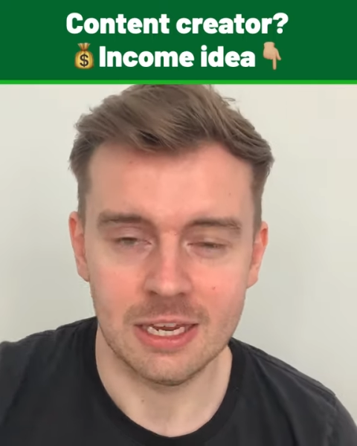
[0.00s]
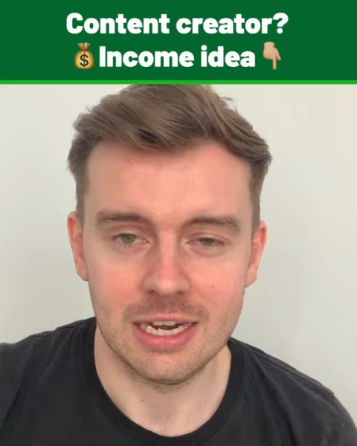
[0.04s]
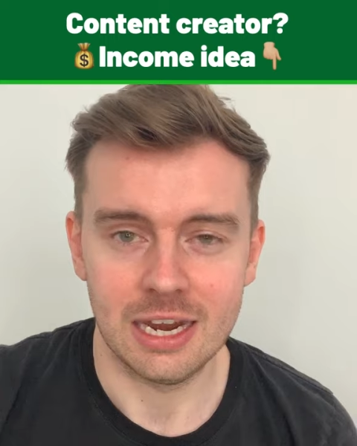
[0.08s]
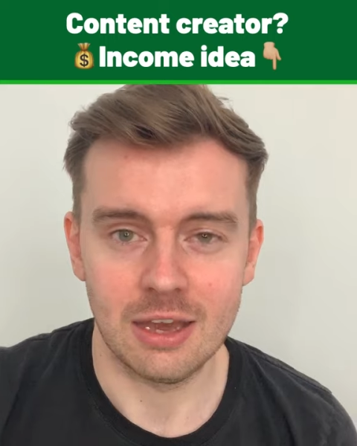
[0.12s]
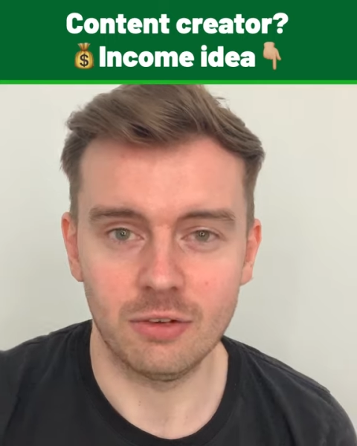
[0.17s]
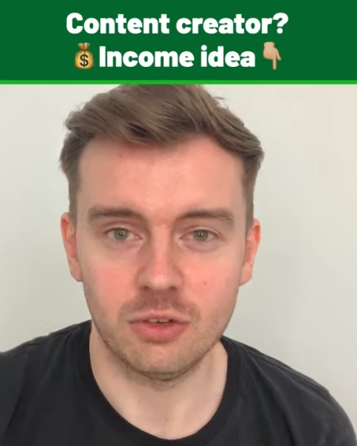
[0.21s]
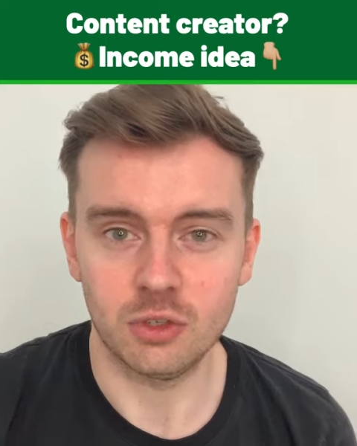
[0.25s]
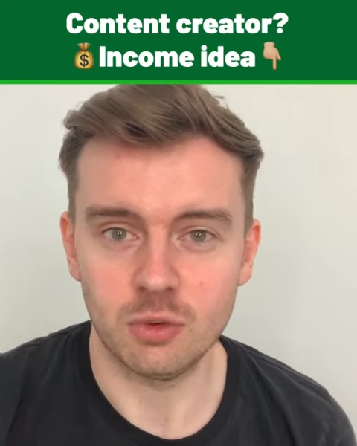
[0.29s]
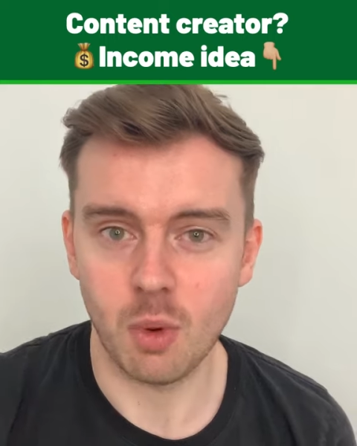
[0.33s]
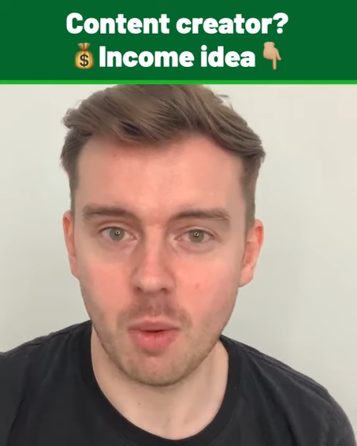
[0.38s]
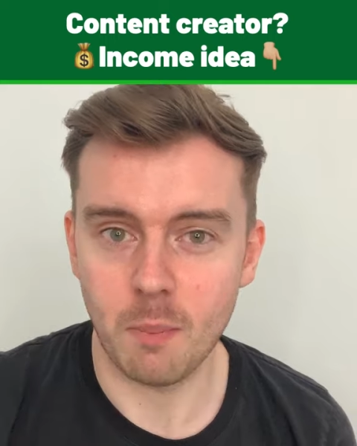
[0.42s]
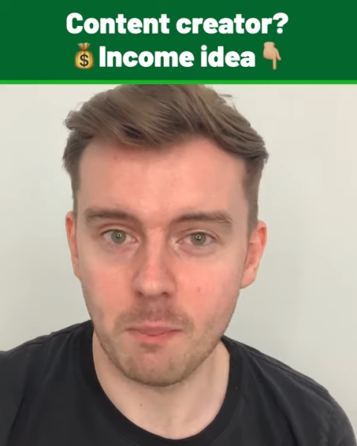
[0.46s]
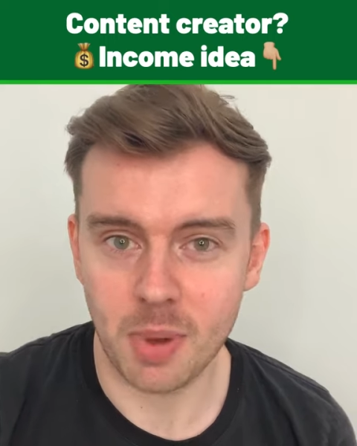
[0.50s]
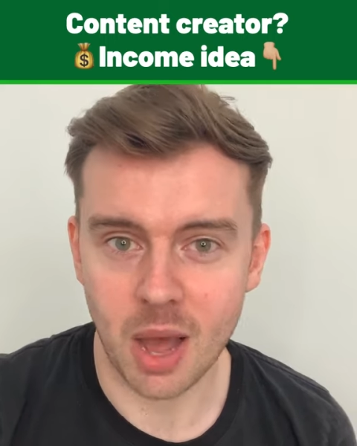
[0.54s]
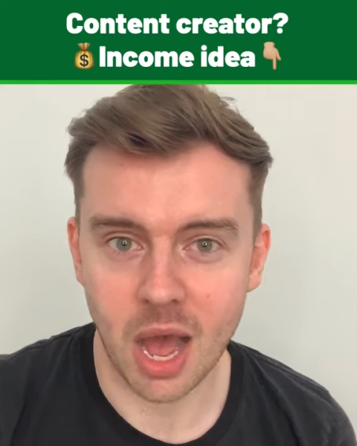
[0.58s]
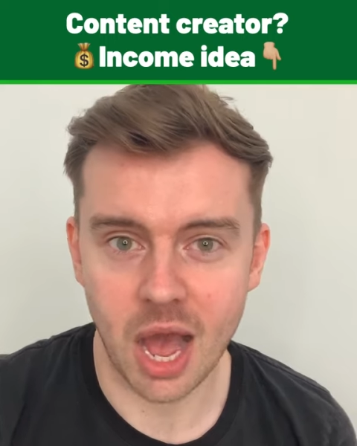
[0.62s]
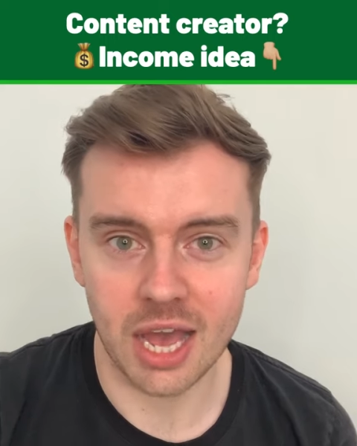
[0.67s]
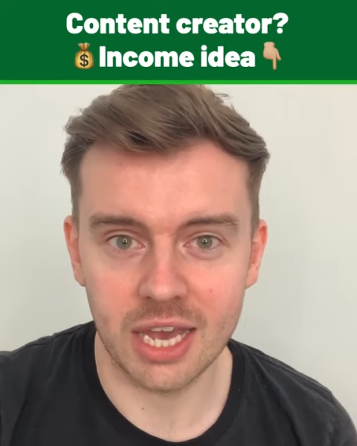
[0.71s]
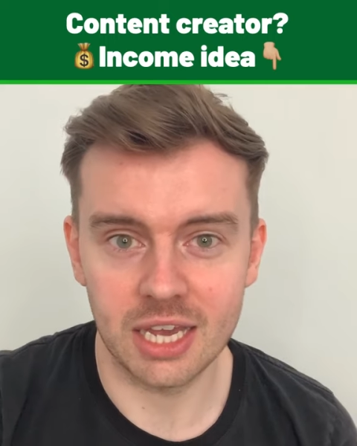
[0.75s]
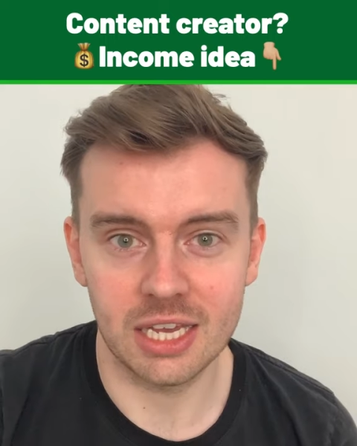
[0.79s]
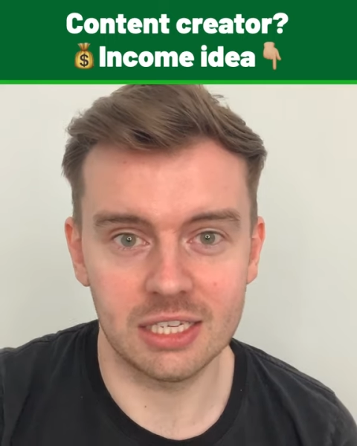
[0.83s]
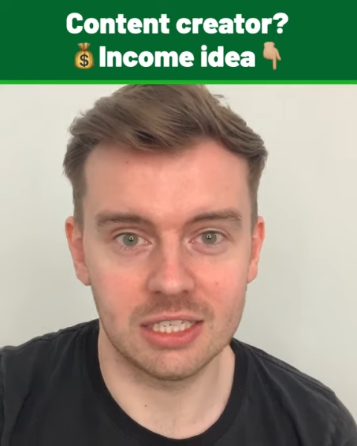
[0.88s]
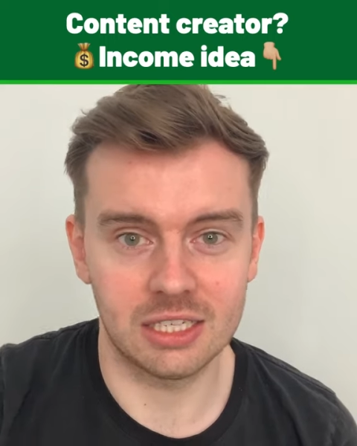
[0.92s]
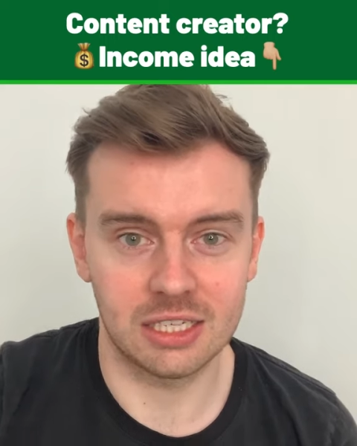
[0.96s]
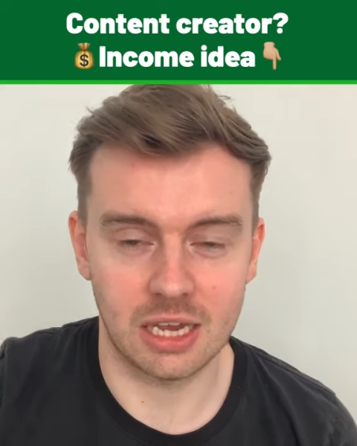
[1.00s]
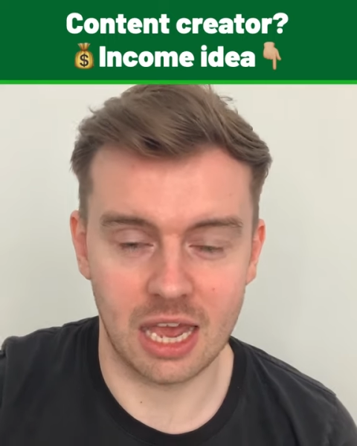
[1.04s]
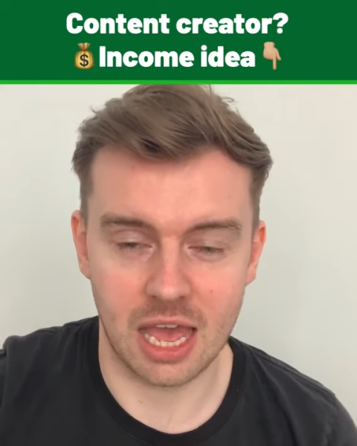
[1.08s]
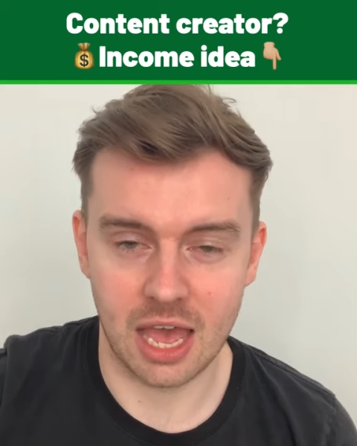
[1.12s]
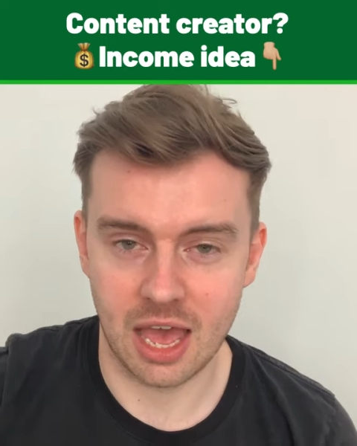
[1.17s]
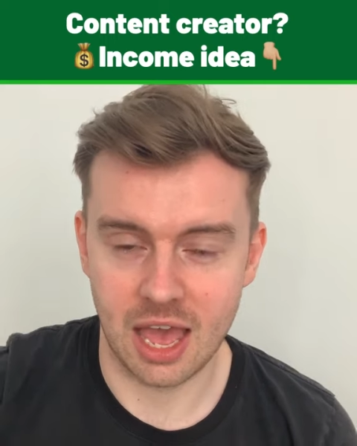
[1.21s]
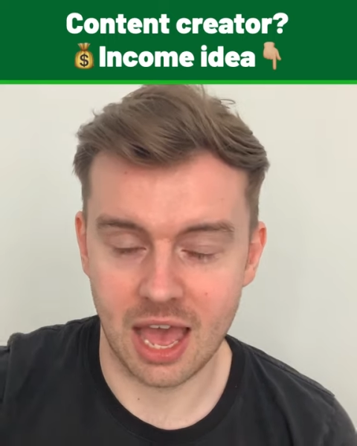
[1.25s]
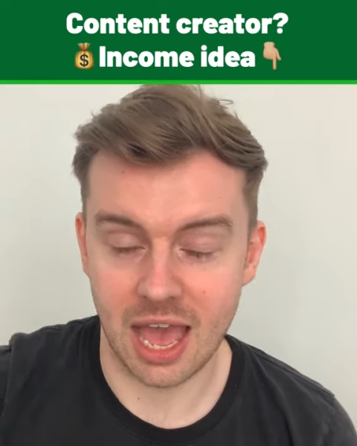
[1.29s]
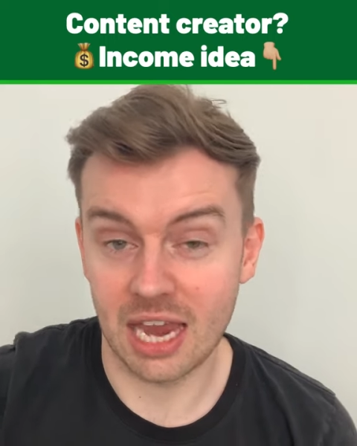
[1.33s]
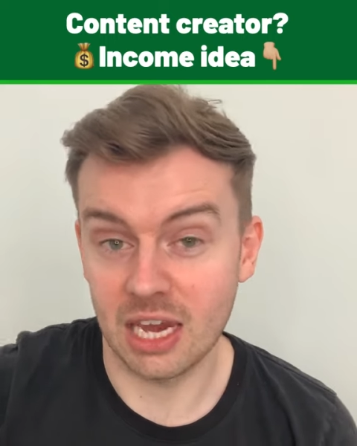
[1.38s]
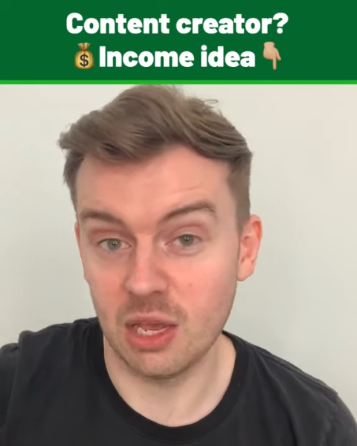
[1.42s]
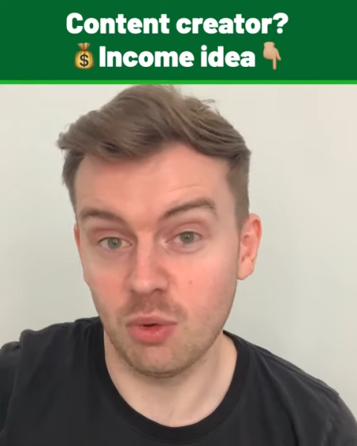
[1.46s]
Now, if someone buys
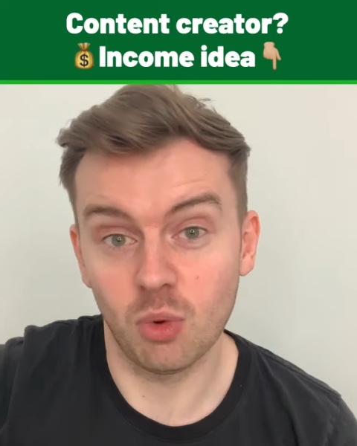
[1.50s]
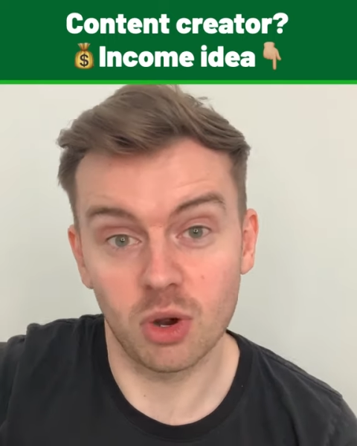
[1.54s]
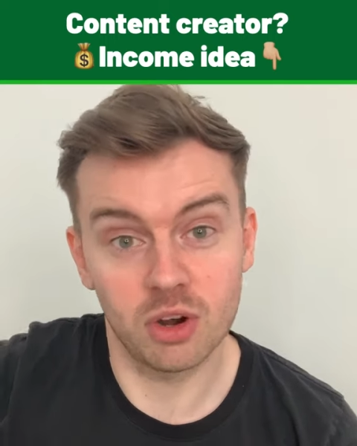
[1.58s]
any